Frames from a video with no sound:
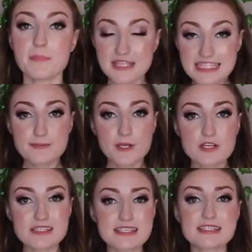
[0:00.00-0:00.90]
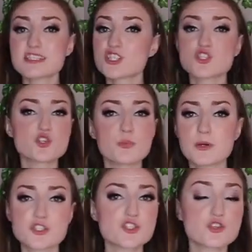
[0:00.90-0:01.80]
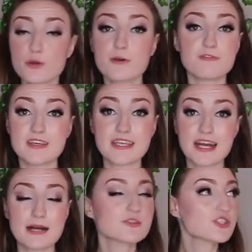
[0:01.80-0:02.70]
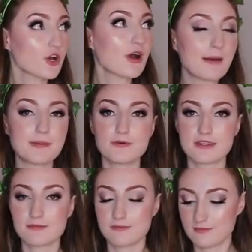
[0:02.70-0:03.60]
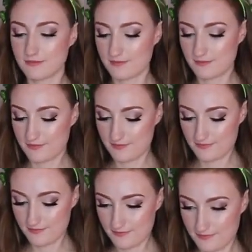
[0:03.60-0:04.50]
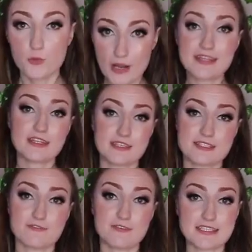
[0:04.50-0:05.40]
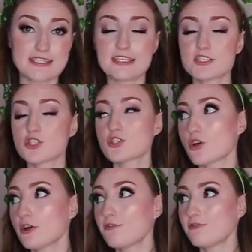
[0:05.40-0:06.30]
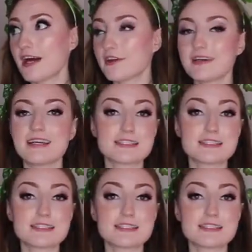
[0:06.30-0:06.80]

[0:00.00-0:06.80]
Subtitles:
But that's because this is super, super fitting. I'm so happy with the way that this fits. It is so flattering.